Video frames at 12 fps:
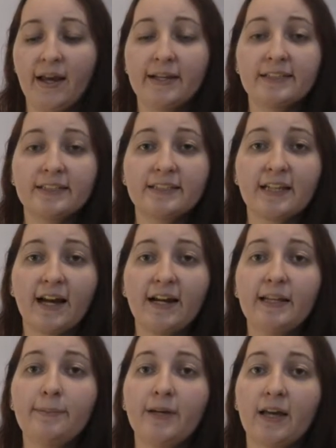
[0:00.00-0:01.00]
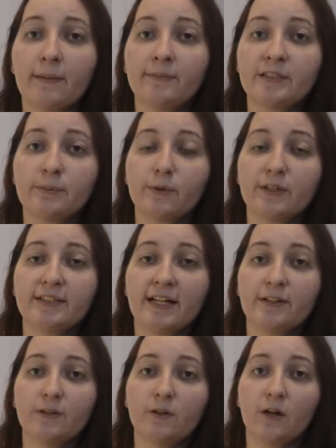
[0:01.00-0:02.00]
As society becomes more
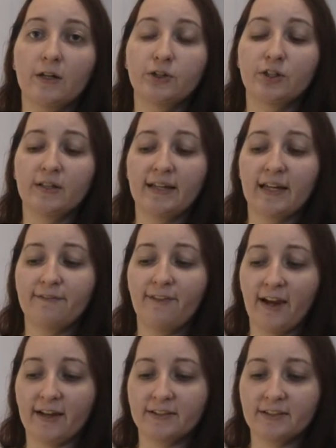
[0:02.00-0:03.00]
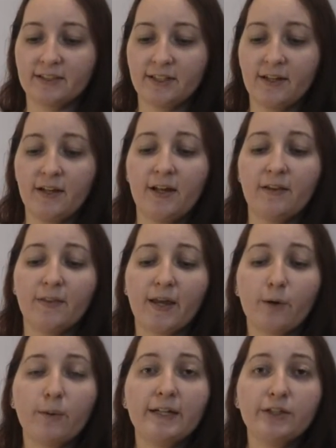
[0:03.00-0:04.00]
technologically advanced,
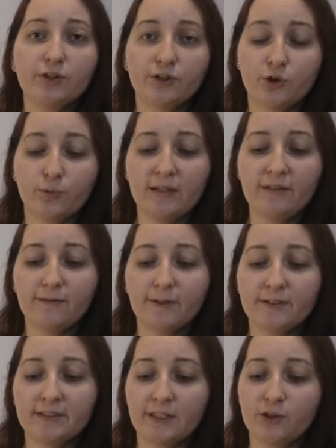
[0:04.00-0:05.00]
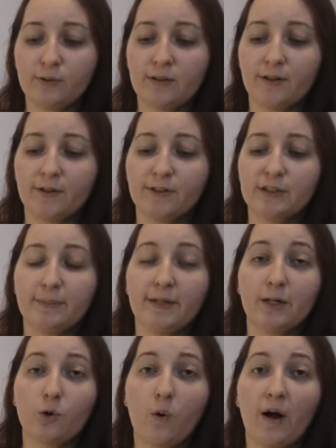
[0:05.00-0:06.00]
likewise should 21st century learners
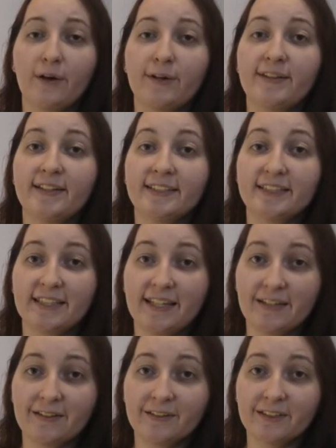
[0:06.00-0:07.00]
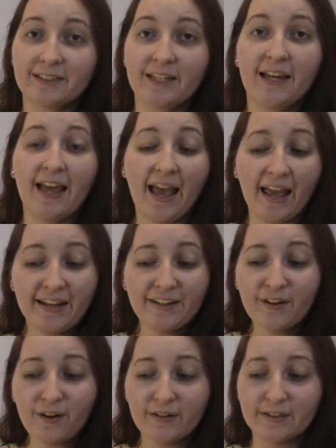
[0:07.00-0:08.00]
be acquiring the skills
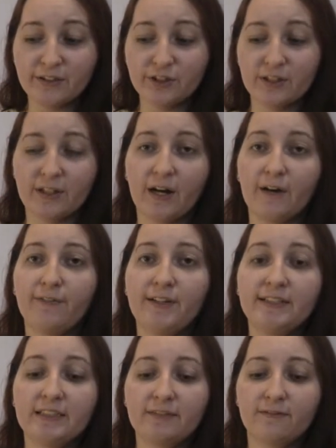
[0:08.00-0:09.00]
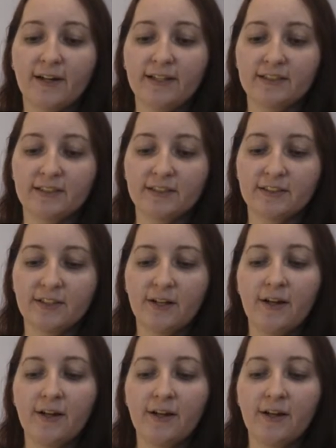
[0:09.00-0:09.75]
and knowledge of these devices